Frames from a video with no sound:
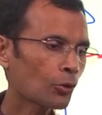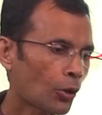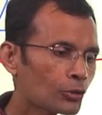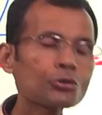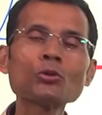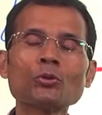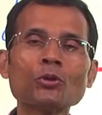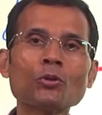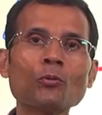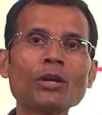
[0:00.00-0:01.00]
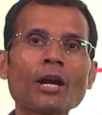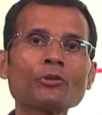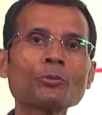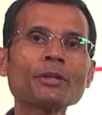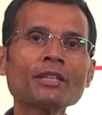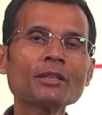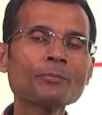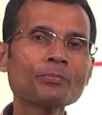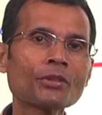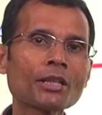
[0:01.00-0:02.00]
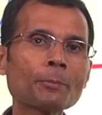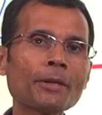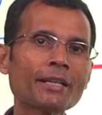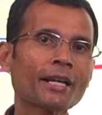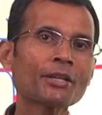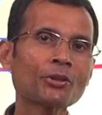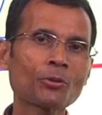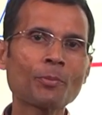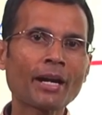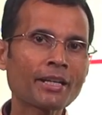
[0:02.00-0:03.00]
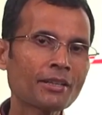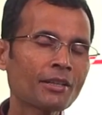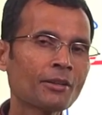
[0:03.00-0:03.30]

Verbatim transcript: also will have to be repeated in your mind.